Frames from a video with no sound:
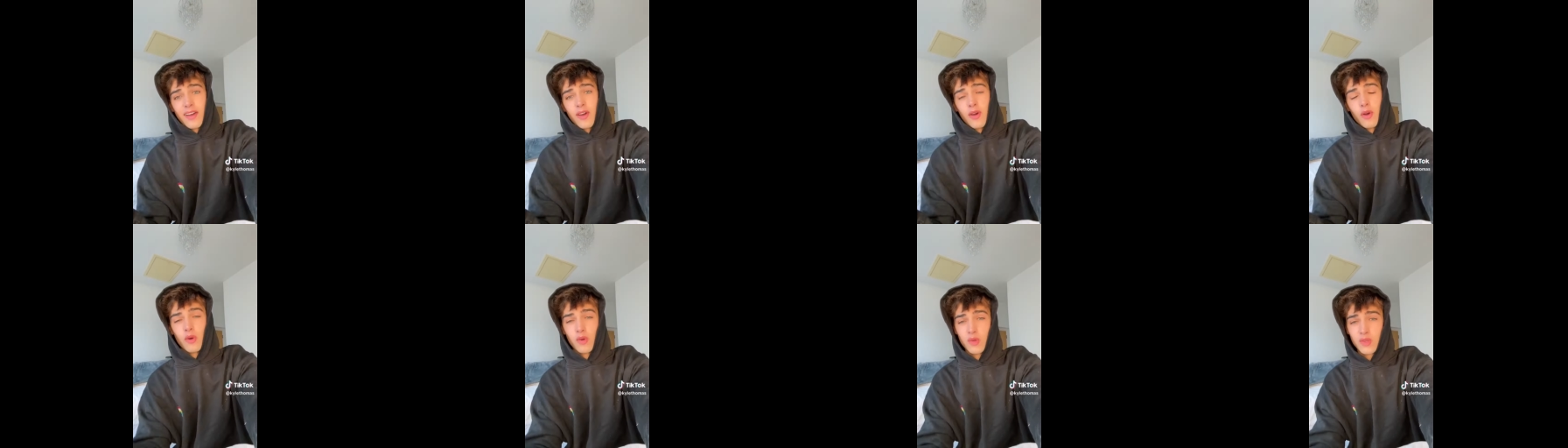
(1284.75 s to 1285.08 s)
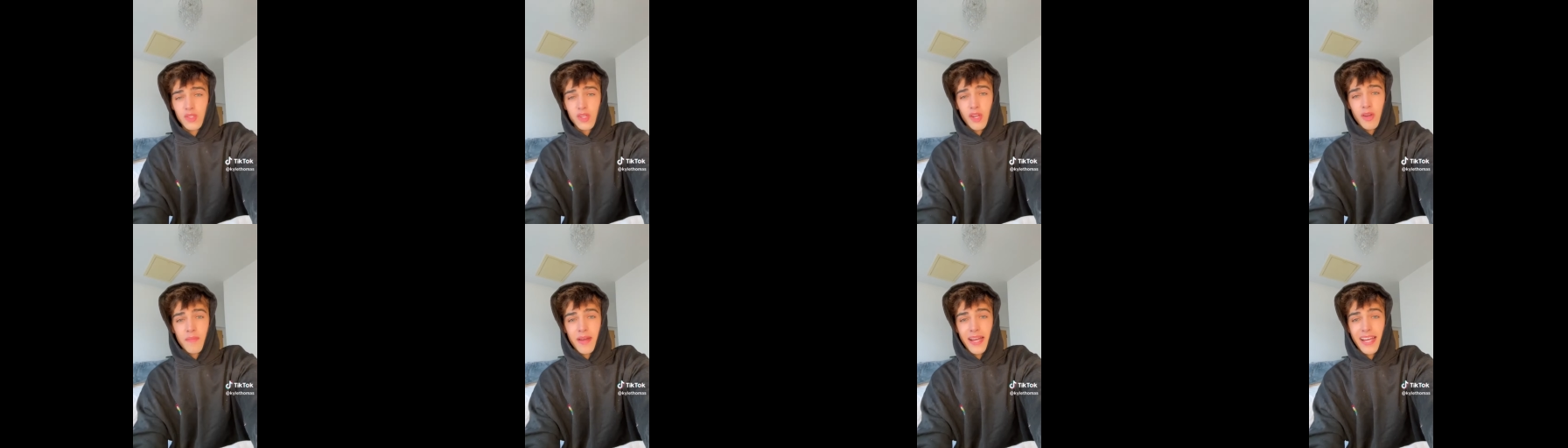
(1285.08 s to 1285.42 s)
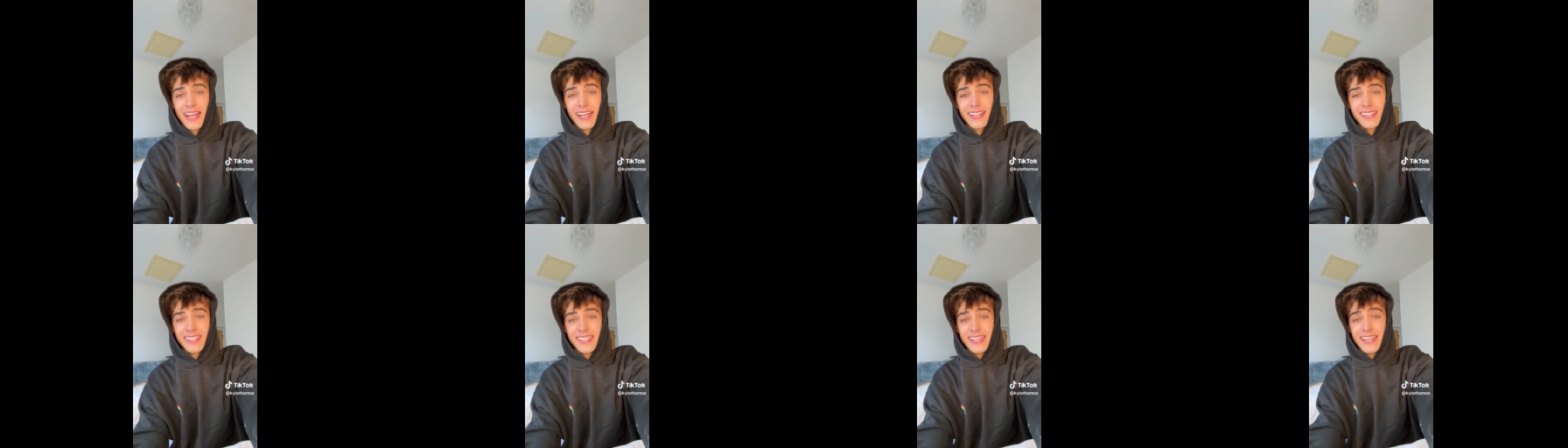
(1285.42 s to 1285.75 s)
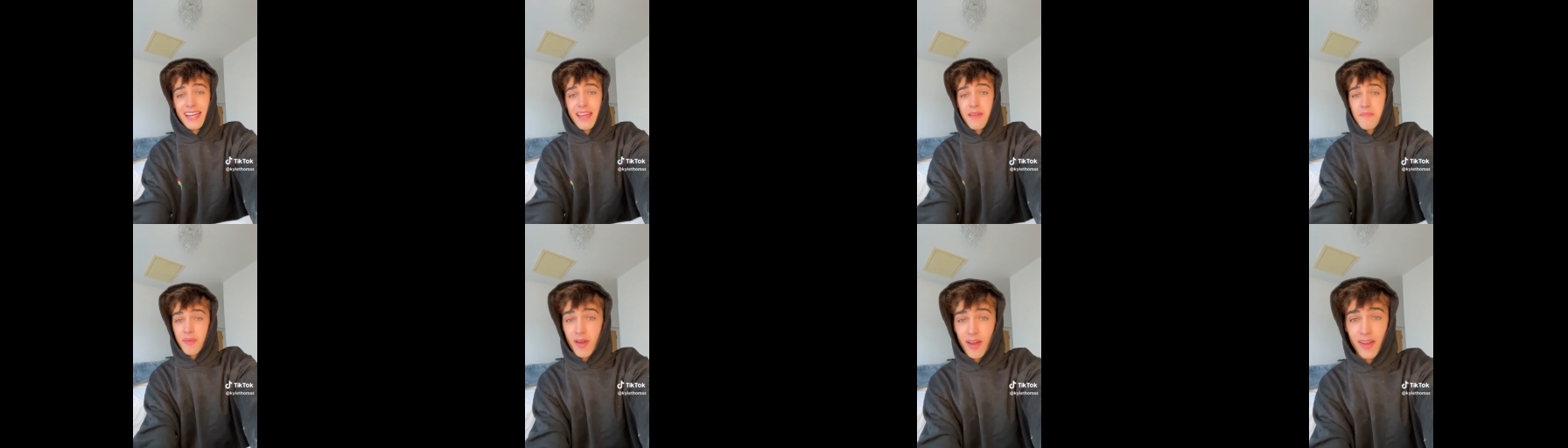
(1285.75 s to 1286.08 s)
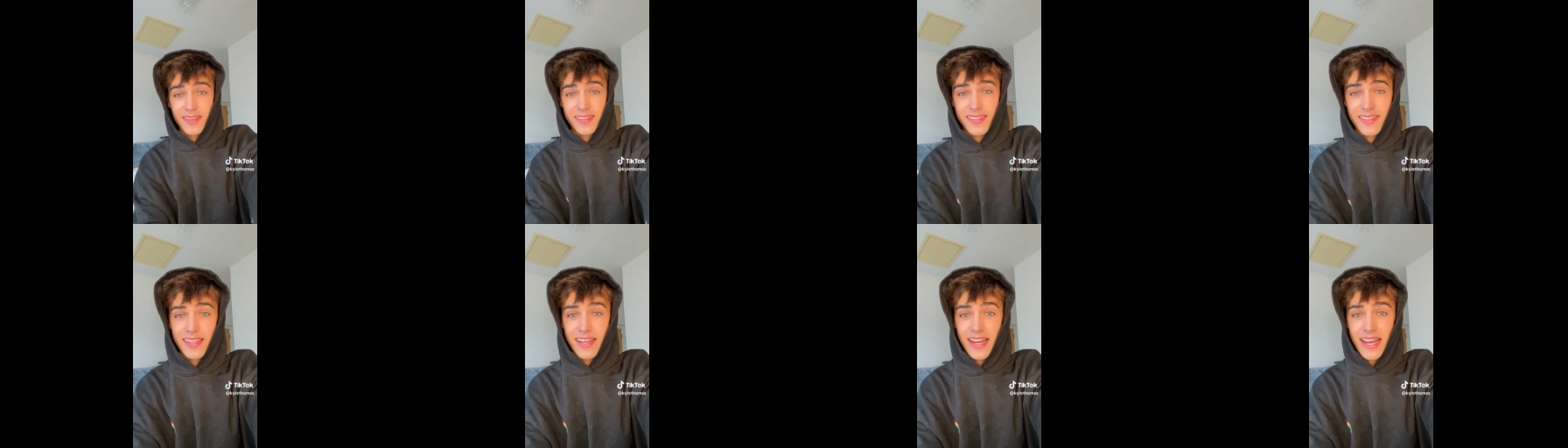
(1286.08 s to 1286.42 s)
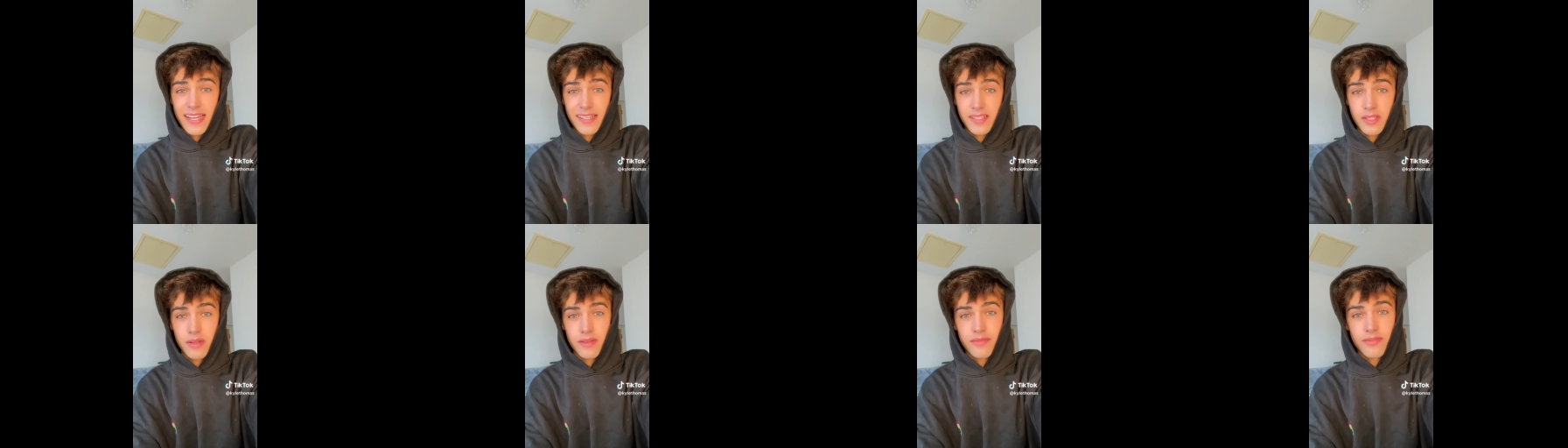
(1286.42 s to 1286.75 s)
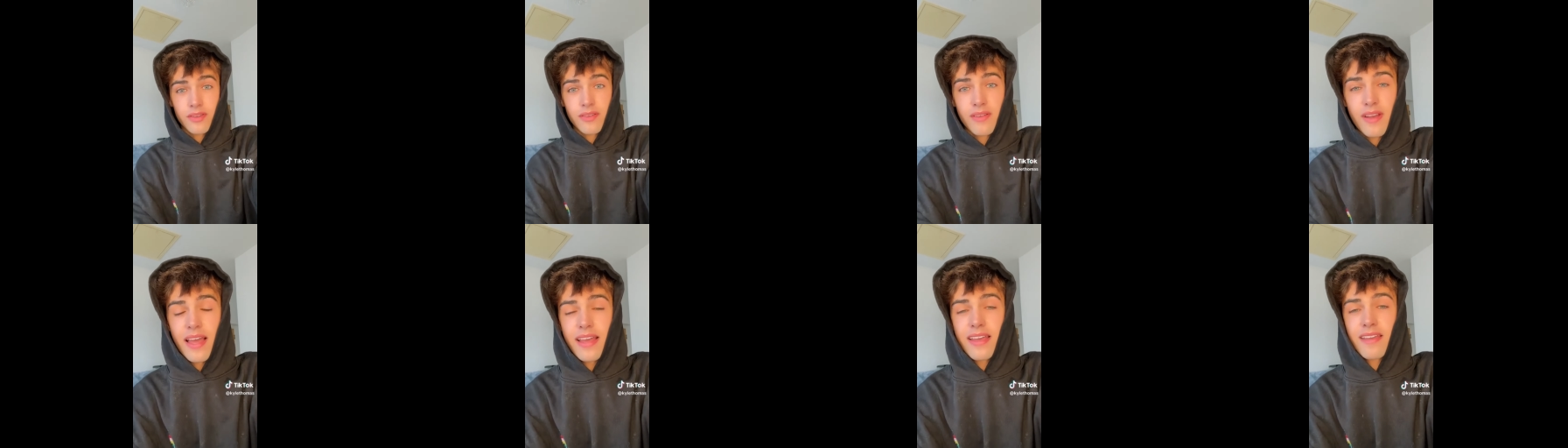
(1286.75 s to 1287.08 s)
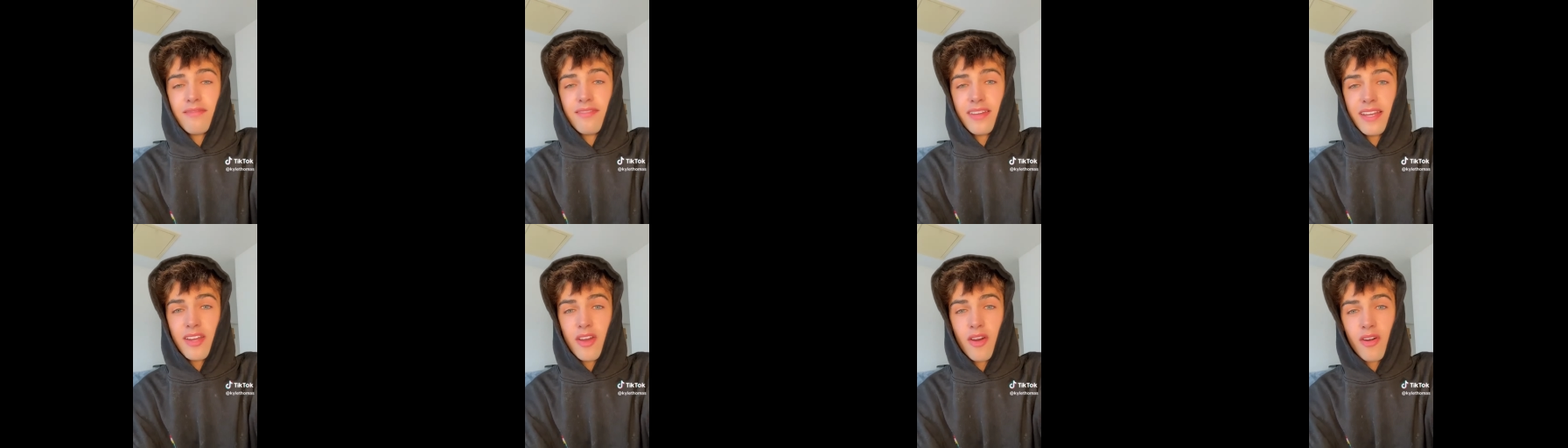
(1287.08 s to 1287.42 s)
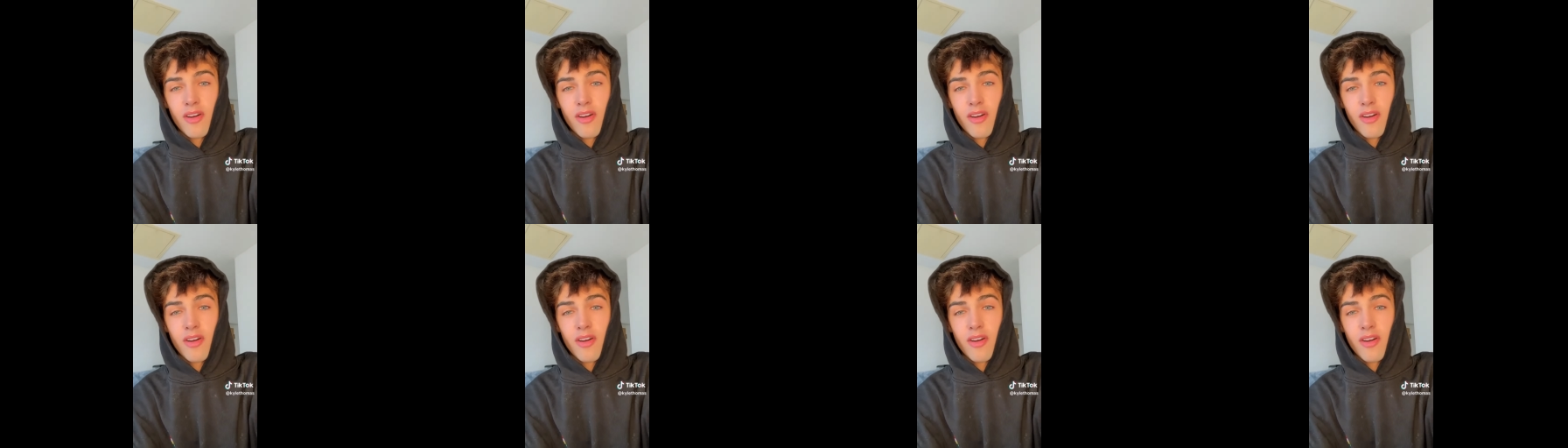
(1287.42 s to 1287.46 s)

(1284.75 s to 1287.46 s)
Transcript: Also, my cats need a bath today, so if you'd like a video